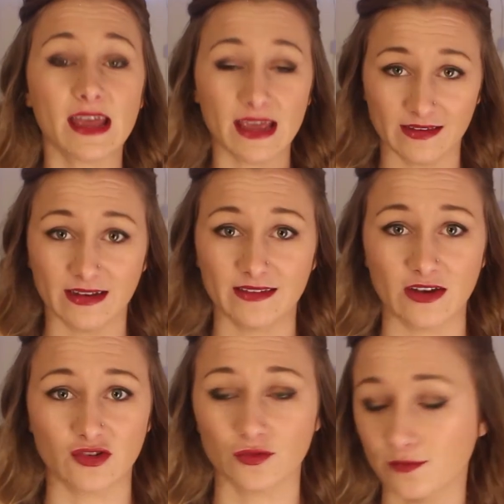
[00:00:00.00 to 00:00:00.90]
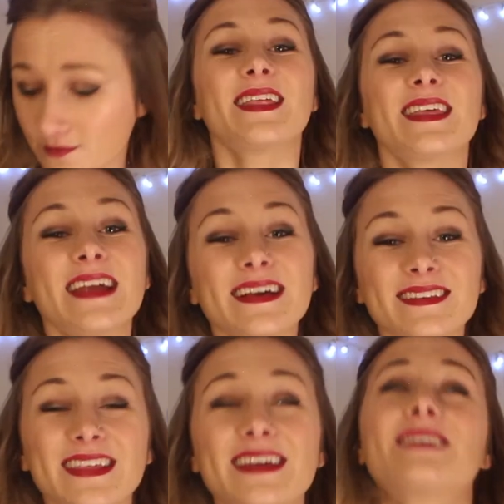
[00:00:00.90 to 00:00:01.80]
is an essential. The
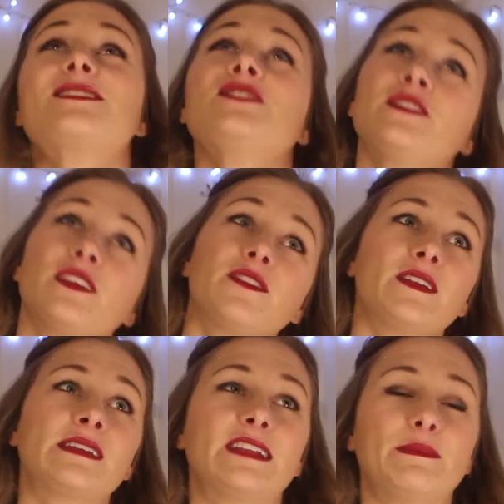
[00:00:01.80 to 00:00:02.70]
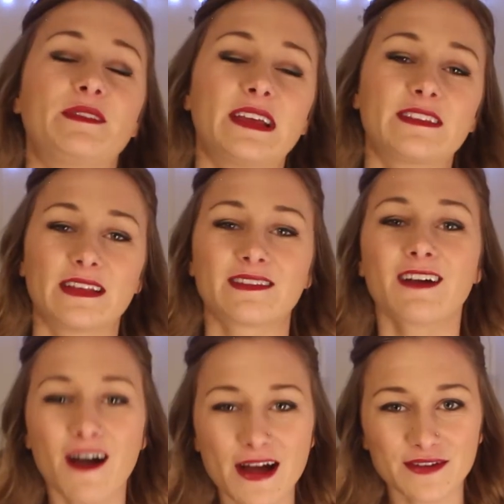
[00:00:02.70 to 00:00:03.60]
next thing is just as fun as lipsticks. It's
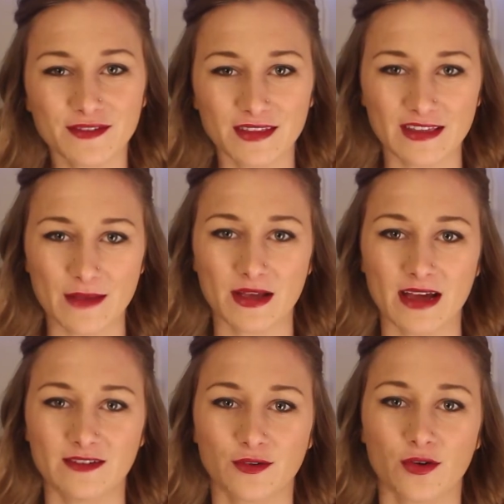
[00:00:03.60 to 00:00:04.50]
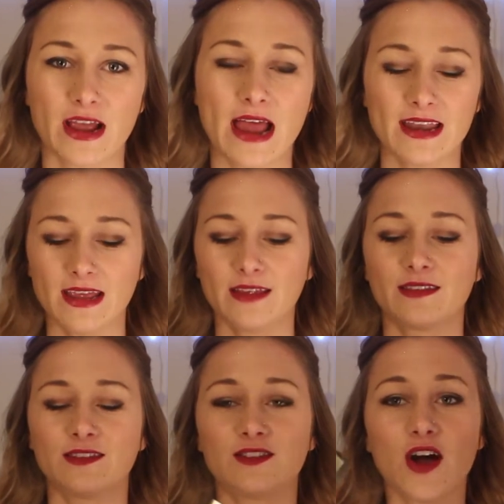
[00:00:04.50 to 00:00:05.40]
kind of in the same category, and it is
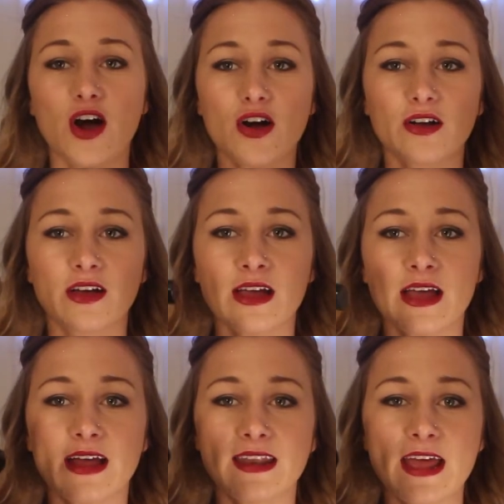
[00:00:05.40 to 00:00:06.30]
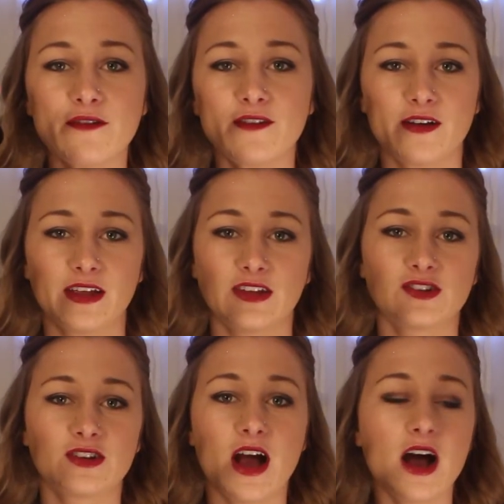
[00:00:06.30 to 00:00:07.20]
dark nail
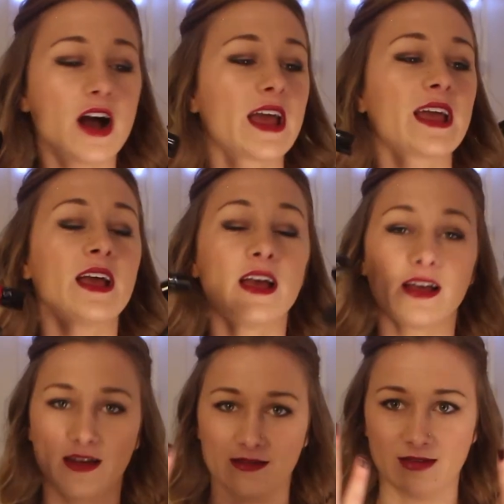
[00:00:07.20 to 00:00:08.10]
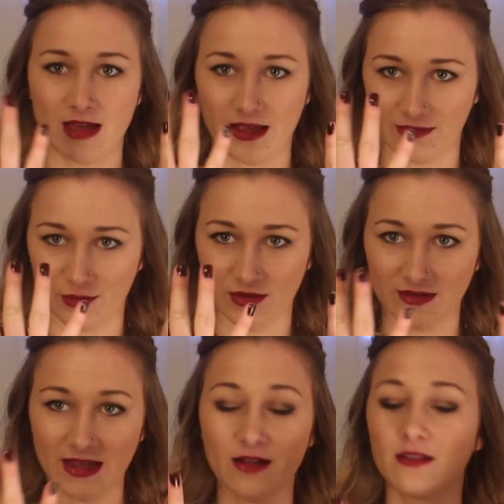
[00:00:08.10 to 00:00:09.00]
varnish. I, as you can
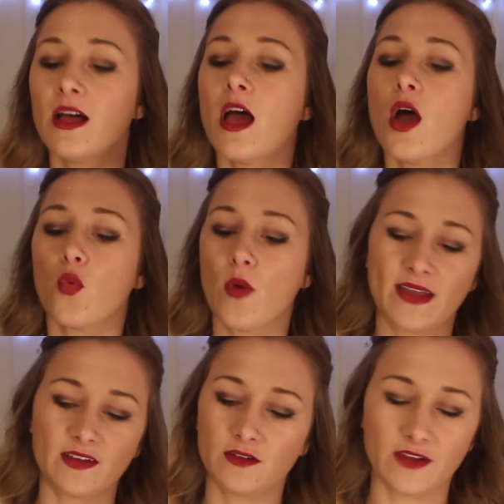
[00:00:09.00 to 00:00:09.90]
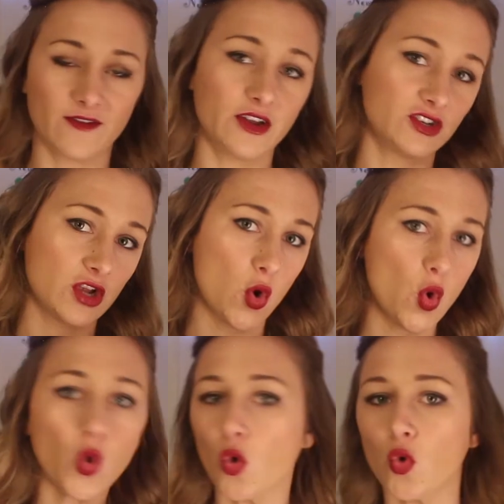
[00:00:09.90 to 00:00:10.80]
tell, wear dark nail varnish
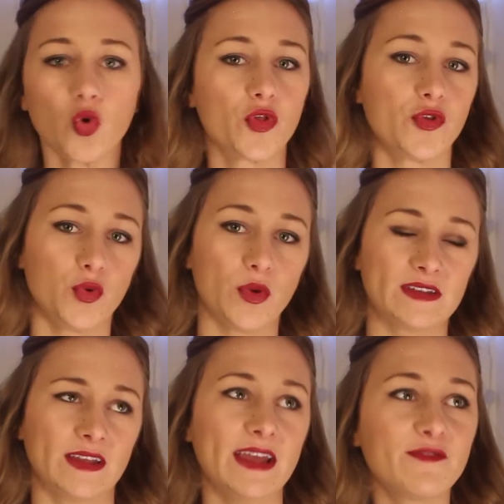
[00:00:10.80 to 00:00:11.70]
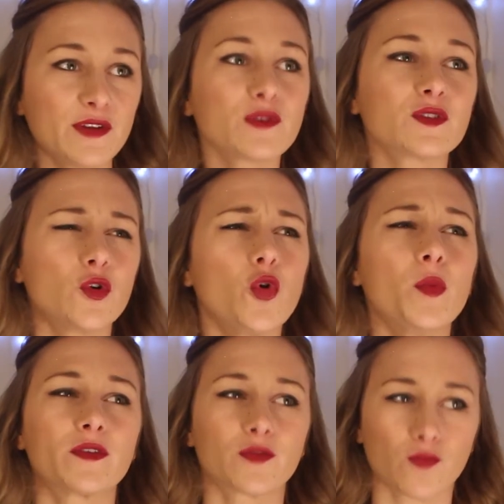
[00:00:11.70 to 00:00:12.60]
all through winter. It feels
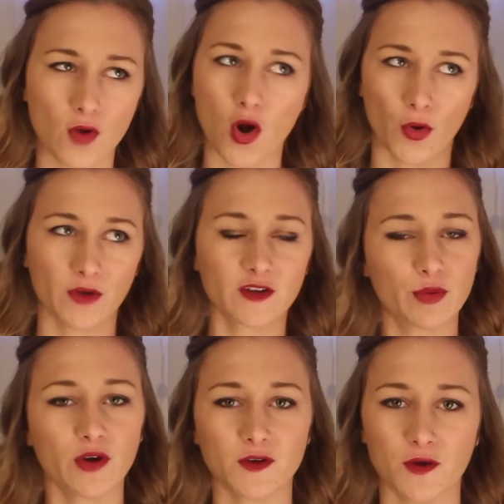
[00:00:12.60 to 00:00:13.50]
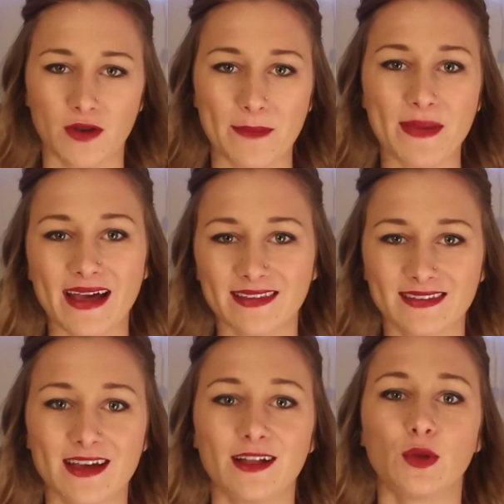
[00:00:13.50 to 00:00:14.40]
almost wrong to put on a
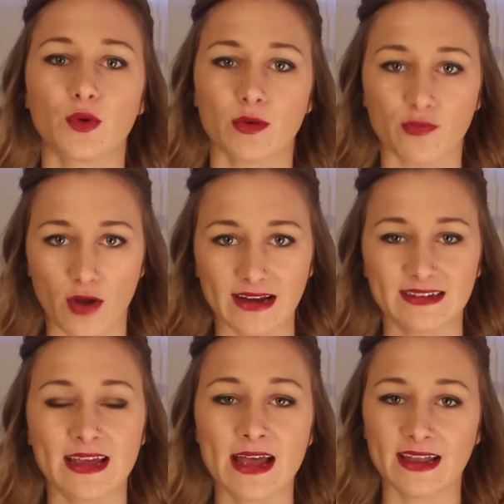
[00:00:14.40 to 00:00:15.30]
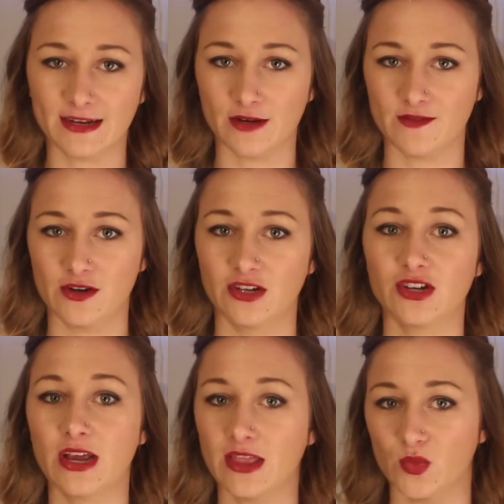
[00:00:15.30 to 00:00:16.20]
pastel or a bright nail varnish
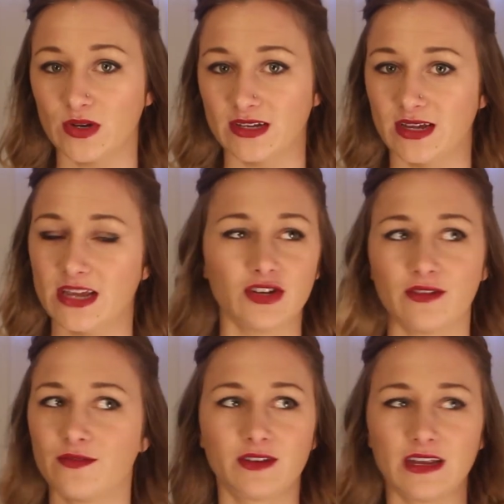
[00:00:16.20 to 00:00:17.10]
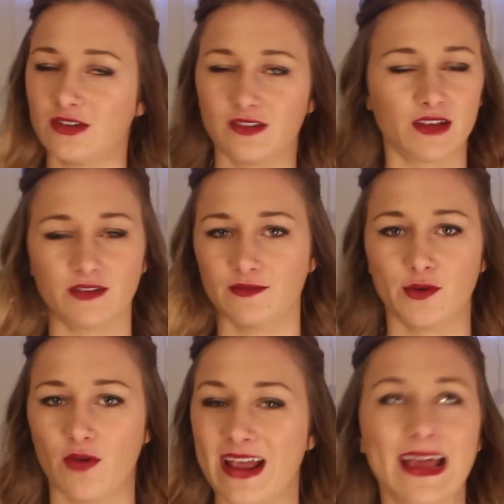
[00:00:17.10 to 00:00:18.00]
in the winter. It just doesn't
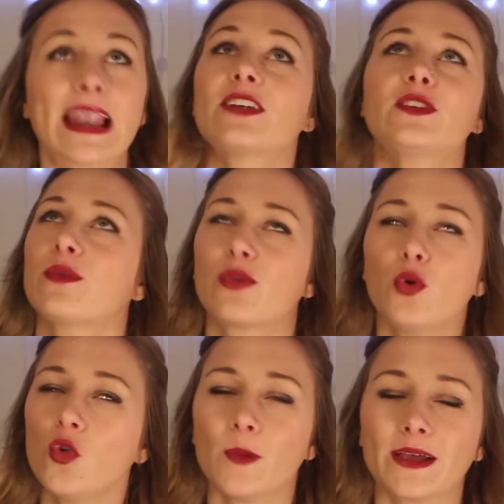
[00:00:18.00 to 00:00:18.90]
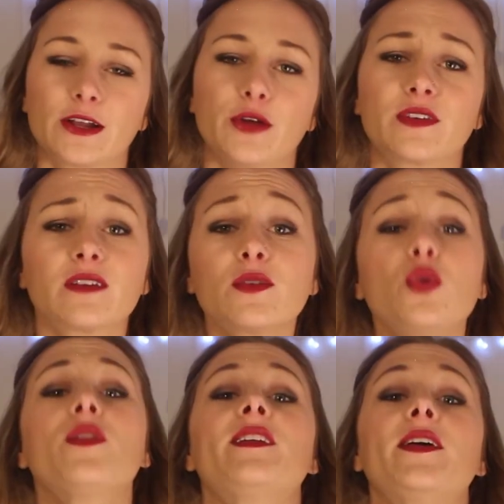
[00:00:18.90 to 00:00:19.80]
feel right. It clashes with all my clothes because
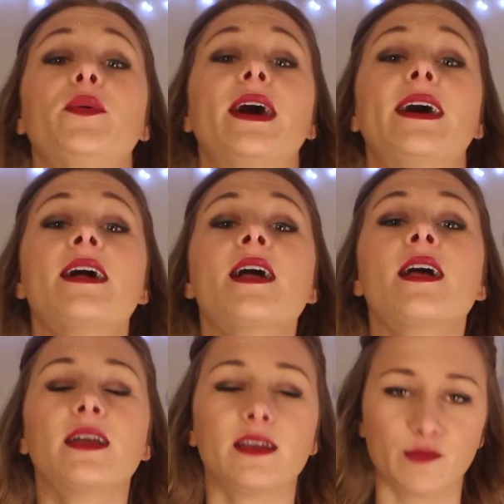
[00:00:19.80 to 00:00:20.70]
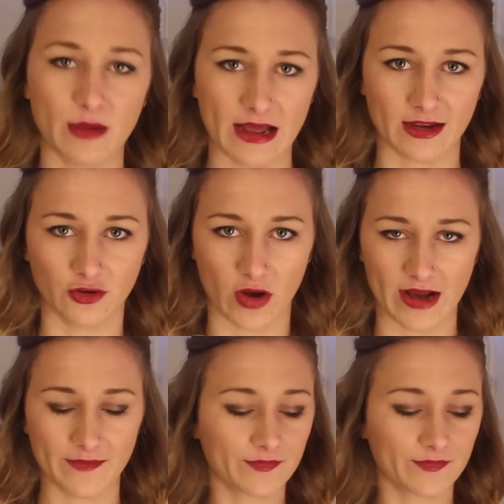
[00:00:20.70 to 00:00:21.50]
all that I wear is black and grey.